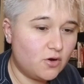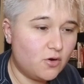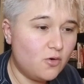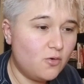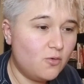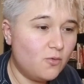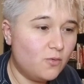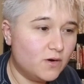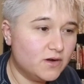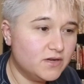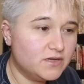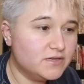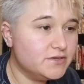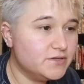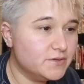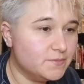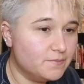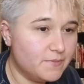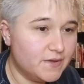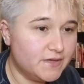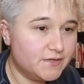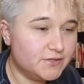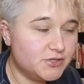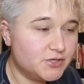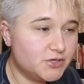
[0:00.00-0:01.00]

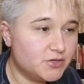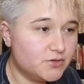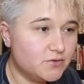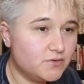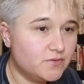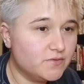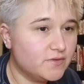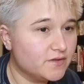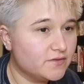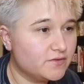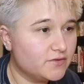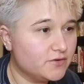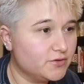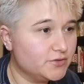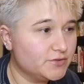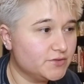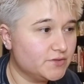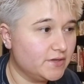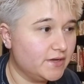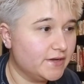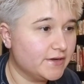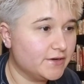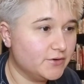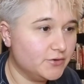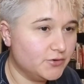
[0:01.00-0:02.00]
one-dimensional that there's
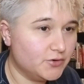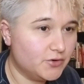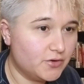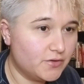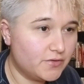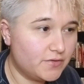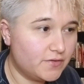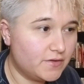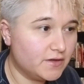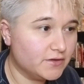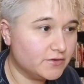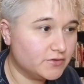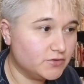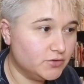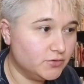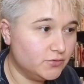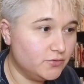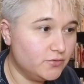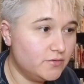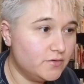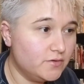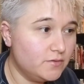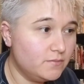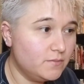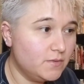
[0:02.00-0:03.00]
like nothing to
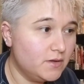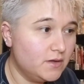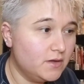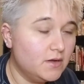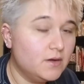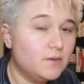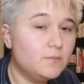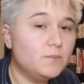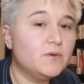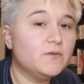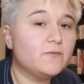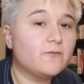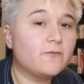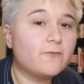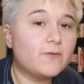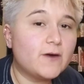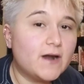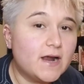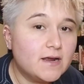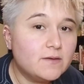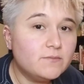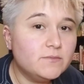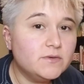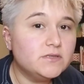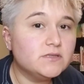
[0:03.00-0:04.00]
them, but
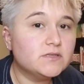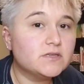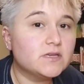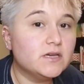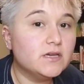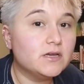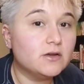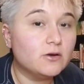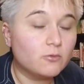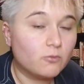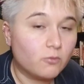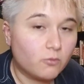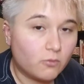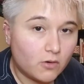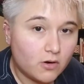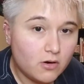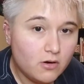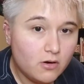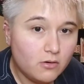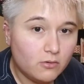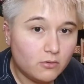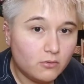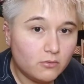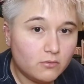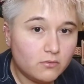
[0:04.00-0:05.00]
fragments can
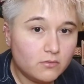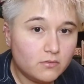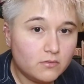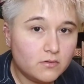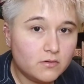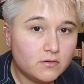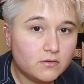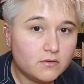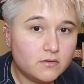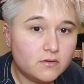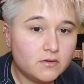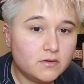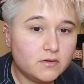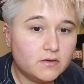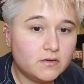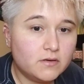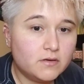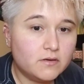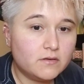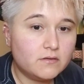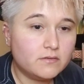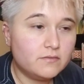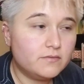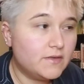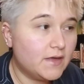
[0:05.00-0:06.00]
grow.
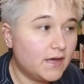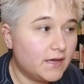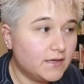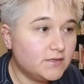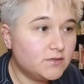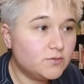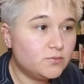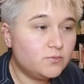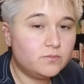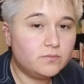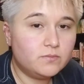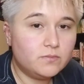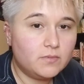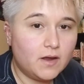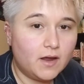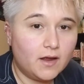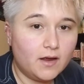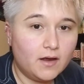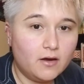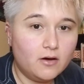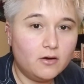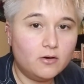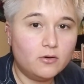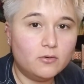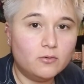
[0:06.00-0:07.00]
That's
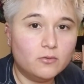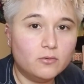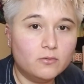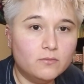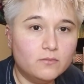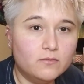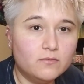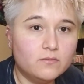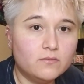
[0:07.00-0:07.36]
how